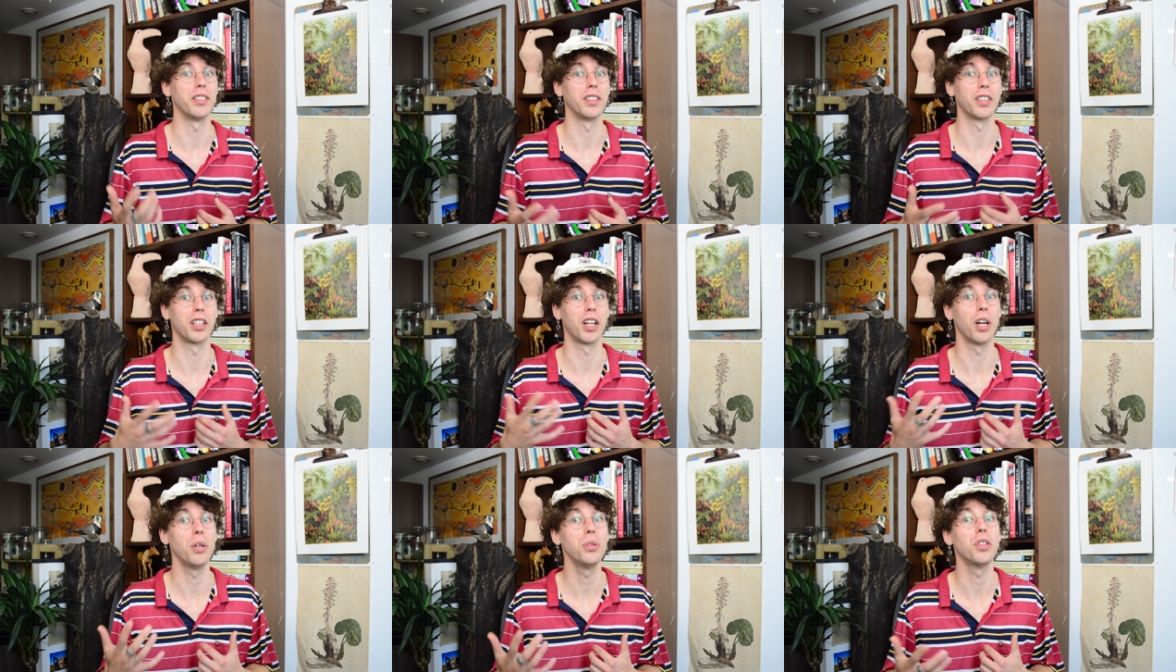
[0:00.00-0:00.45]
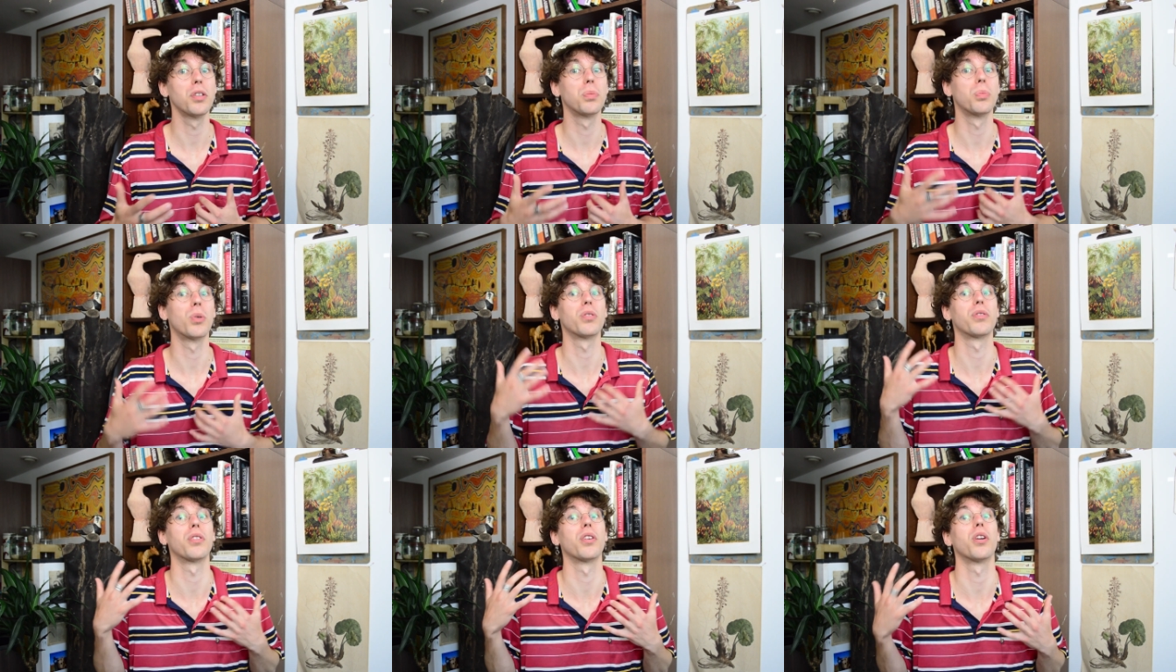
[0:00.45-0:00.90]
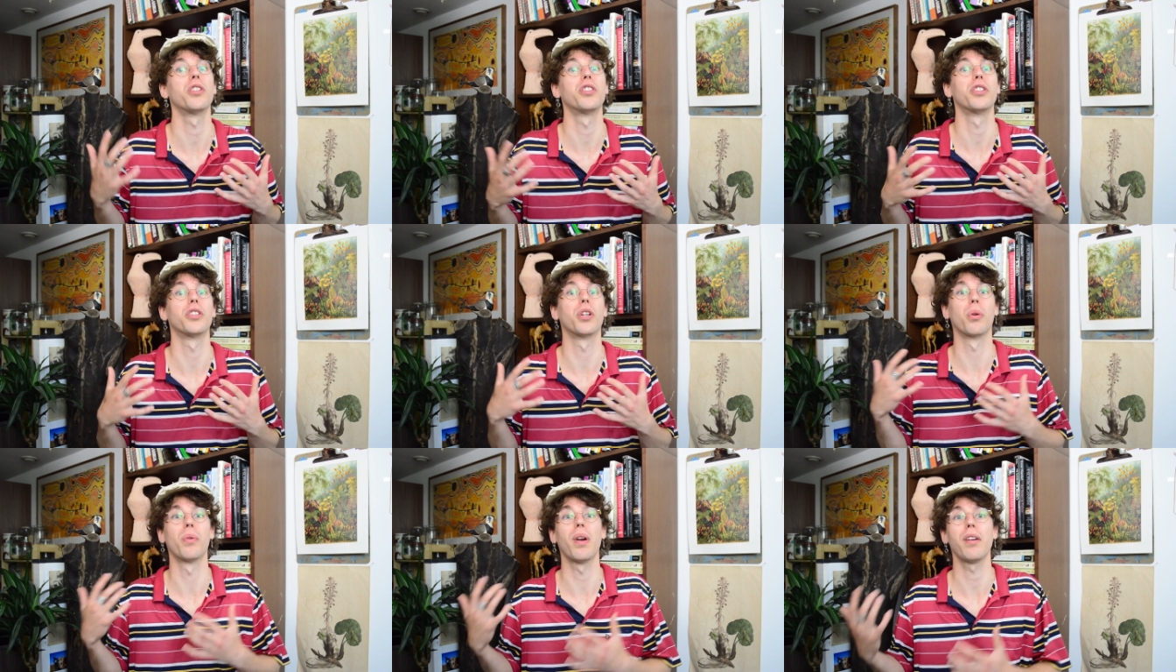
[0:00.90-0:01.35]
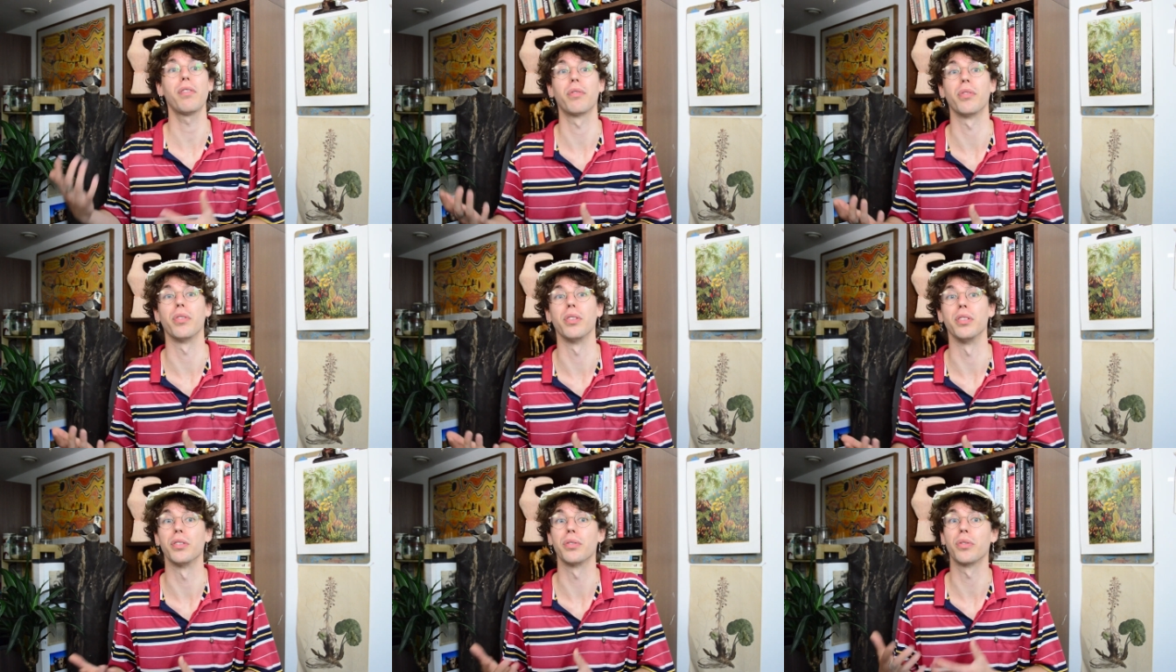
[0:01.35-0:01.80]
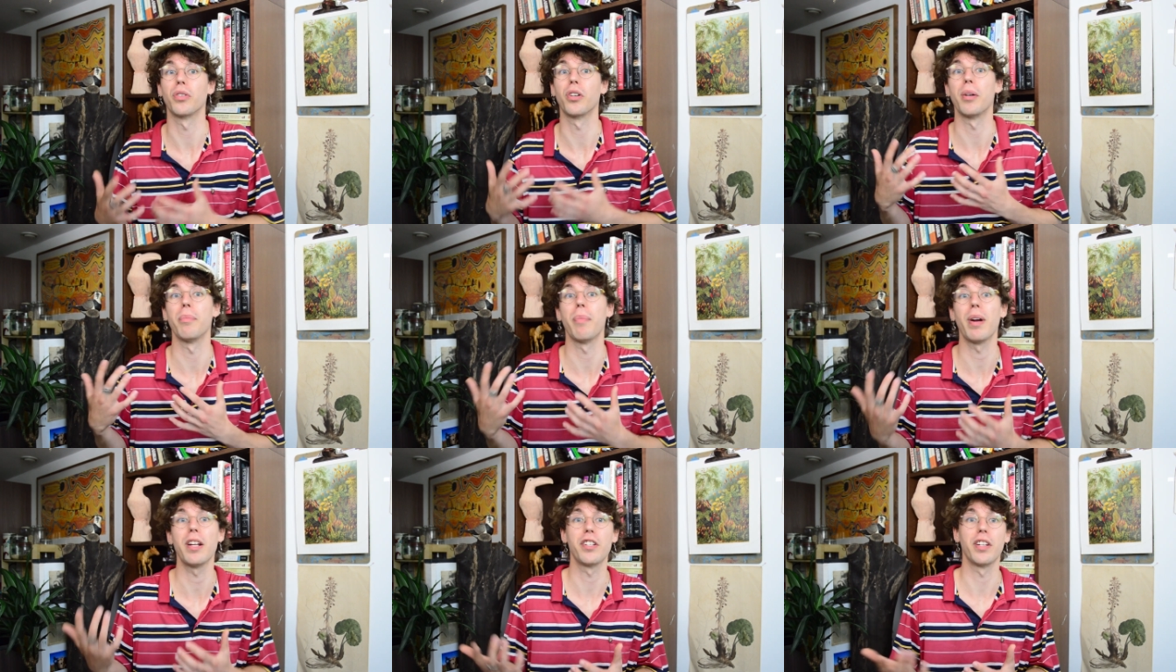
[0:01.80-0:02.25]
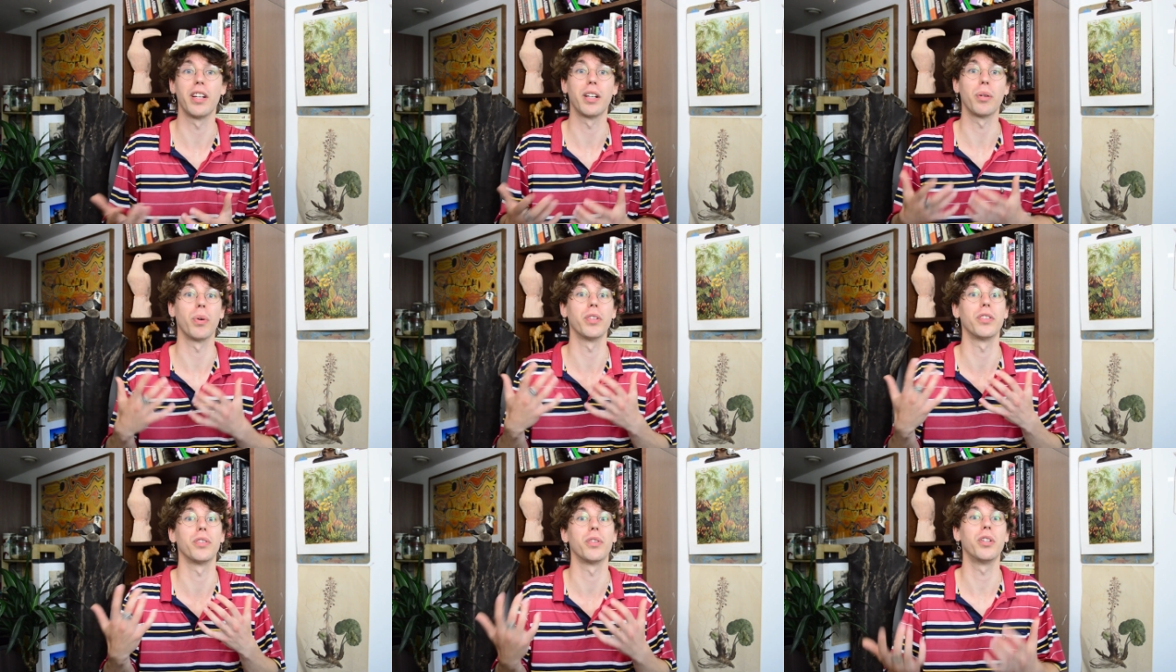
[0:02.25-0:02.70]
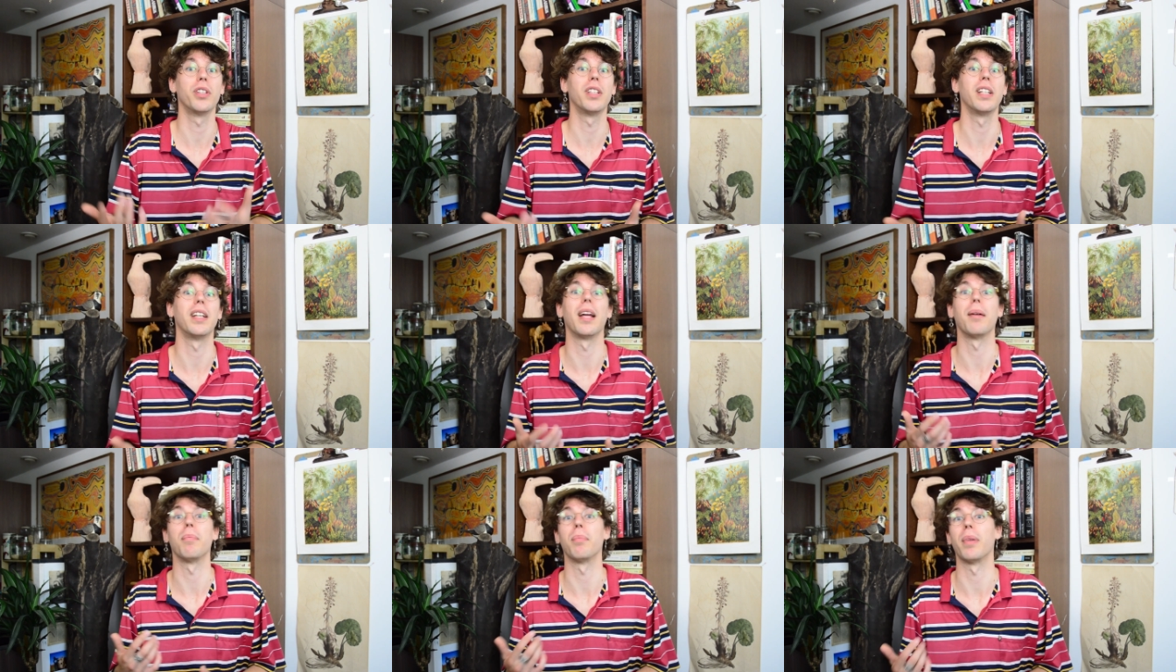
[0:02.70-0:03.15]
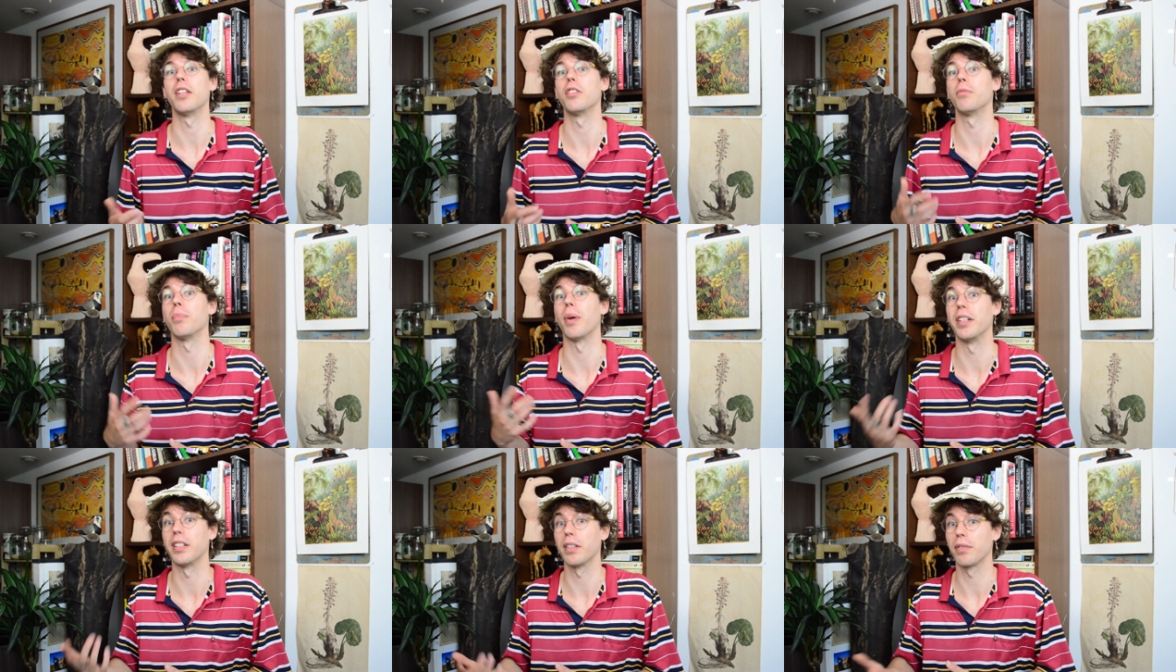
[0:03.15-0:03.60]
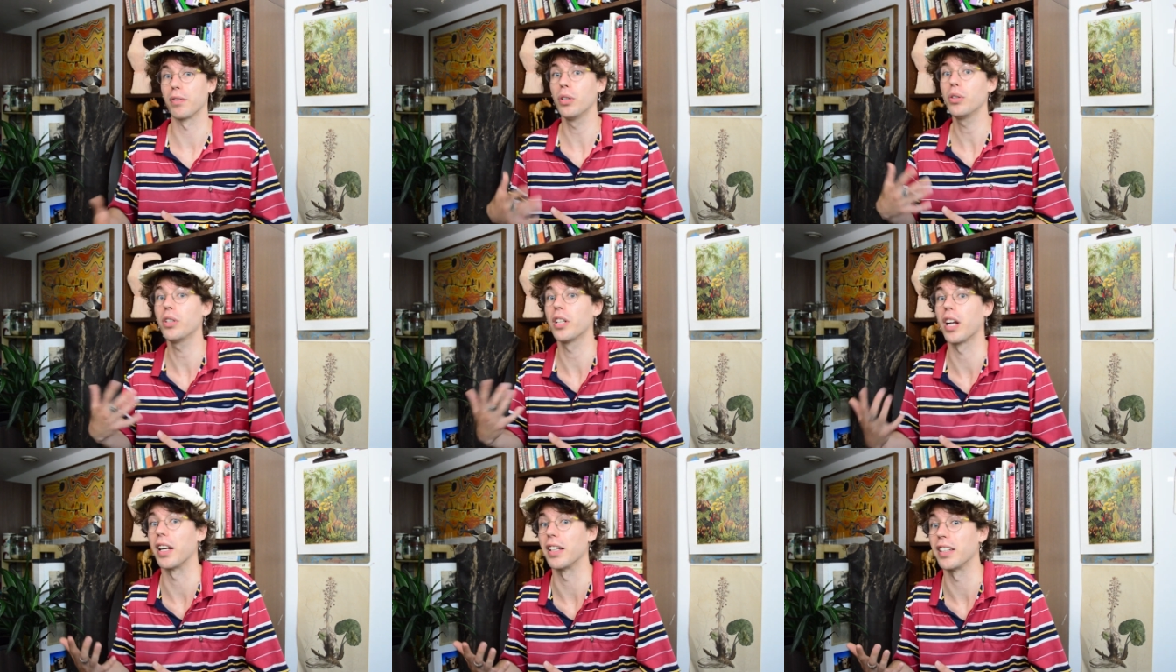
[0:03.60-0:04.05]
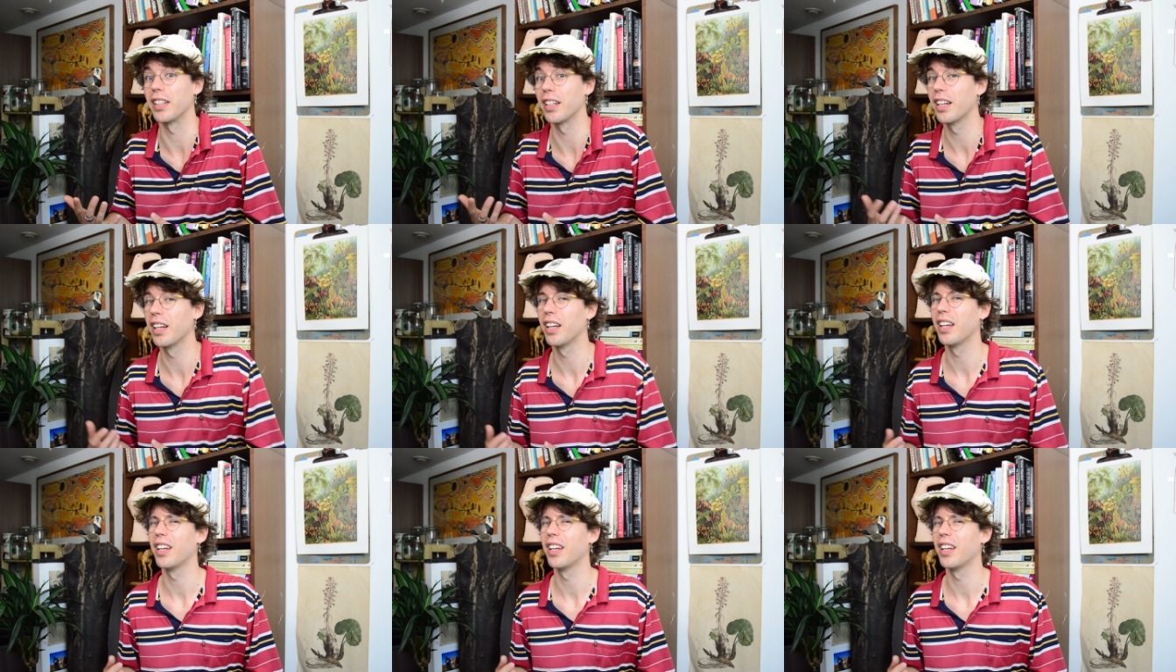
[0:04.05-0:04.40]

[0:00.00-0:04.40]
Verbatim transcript: the closest morphological reference for imagining what the early land plants might have looked like.